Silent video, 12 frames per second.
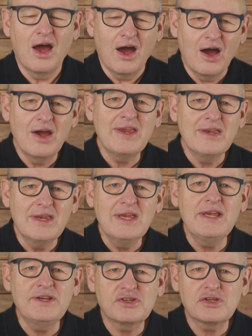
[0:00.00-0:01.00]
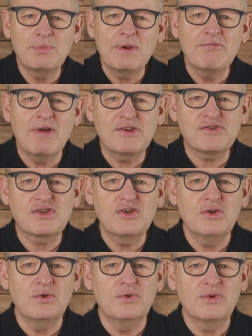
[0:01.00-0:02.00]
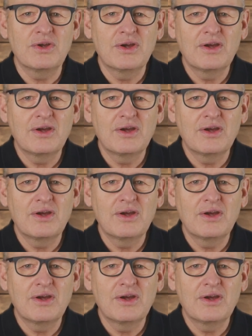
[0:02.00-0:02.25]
I need to be rescued.